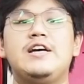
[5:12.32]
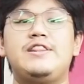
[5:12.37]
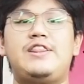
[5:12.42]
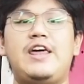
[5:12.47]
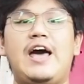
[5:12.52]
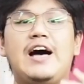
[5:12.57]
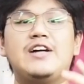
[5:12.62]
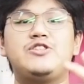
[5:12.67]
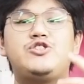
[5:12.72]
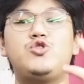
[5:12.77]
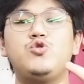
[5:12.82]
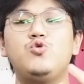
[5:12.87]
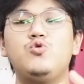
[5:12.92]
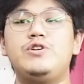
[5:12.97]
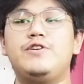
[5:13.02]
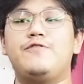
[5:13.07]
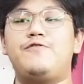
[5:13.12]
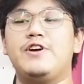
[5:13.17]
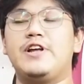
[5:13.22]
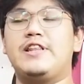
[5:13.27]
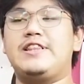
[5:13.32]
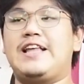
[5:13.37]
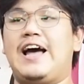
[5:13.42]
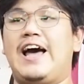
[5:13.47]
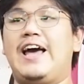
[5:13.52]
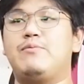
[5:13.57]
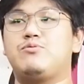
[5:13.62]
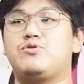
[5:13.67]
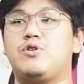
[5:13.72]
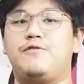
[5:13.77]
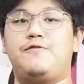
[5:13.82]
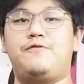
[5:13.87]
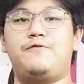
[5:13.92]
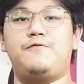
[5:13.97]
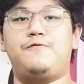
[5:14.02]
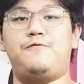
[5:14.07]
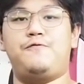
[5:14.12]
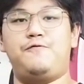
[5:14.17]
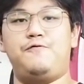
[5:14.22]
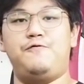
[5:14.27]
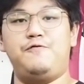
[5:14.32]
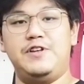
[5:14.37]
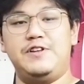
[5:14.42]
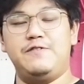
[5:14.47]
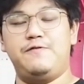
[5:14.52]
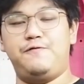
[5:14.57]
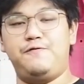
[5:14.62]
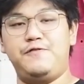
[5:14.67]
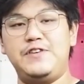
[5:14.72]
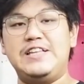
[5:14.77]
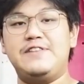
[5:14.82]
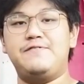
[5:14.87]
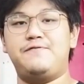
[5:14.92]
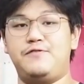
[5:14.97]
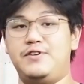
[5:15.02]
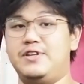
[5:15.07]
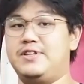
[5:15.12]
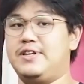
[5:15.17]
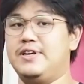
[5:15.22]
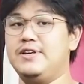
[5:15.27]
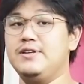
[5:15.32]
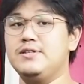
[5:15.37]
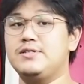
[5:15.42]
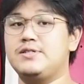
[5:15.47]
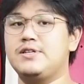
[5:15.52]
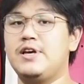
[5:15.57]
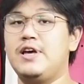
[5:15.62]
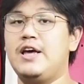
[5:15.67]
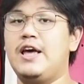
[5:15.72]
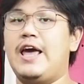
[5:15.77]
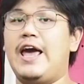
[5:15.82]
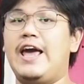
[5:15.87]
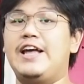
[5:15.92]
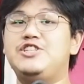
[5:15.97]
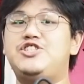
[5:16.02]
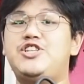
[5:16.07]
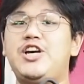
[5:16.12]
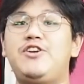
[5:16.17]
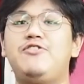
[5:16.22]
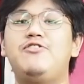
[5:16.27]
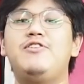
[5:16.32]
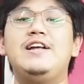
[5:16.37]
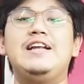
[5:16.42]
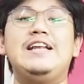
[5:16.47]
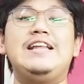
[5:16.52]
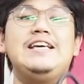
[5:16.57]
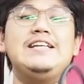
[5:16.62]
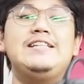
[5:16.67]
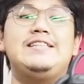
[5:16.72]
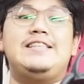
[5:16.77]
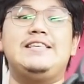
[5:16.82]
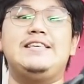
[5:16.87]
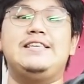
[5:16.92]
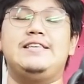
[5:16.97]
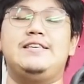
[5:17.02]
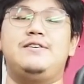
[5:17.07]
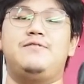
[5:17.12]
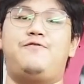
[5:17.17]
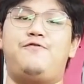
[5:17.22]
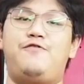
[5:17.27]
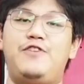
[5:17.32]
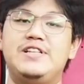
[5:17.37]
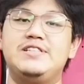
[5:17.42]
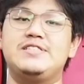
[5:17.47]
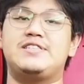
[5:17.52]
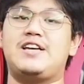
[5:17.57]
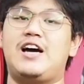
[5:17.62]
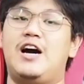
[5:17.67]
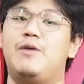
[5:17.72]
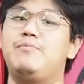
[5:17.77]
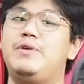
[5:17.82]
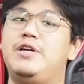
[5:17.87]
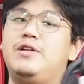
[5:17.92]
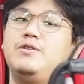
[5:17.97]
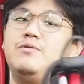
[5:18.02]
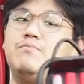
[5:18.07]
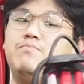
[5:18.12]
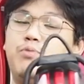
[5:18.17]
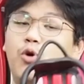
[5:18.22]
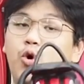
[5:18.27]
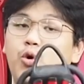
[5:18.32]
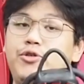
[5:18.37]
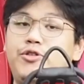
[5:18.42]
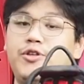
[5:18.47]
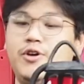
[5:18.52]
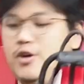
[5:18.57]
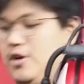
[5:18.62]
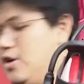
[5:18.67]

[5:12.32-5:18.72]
there are two different types of feet fittings, and generally the fins come in both.